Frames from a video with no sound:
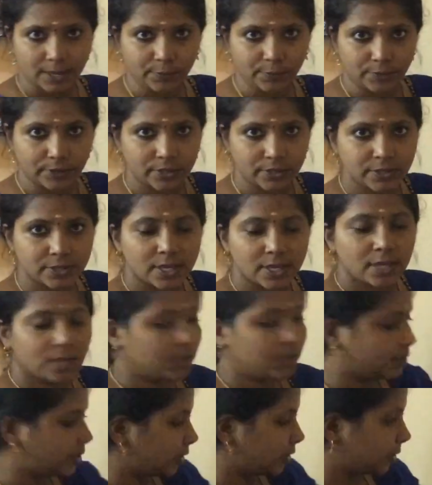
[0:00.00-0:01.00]
address,
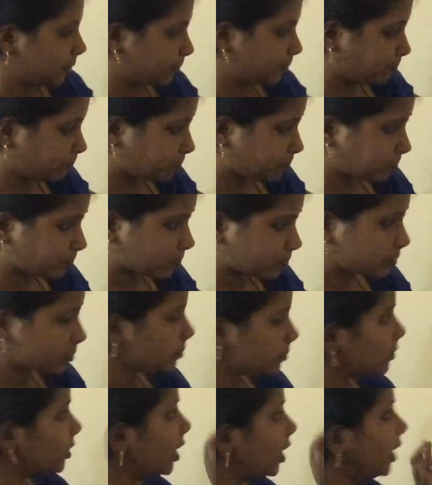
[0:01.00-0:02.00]
the
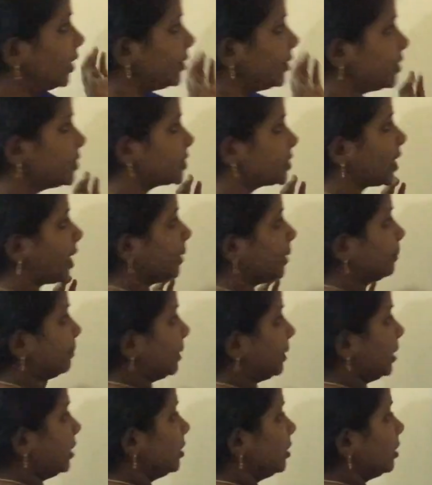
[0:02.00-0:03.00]
address can
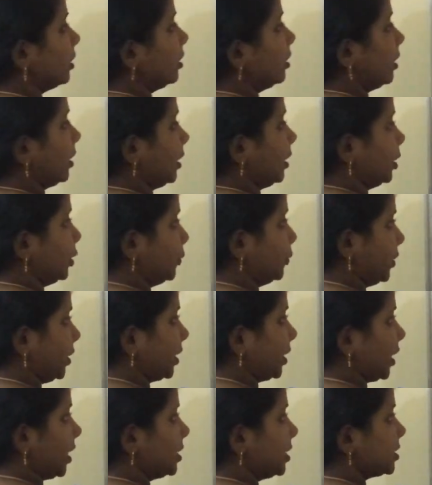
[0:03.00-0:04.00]
be
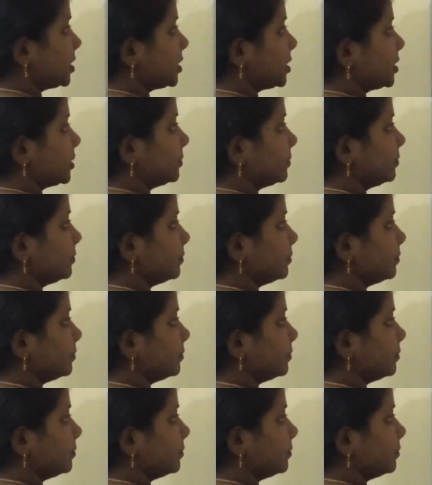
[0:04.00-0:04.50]
unicast,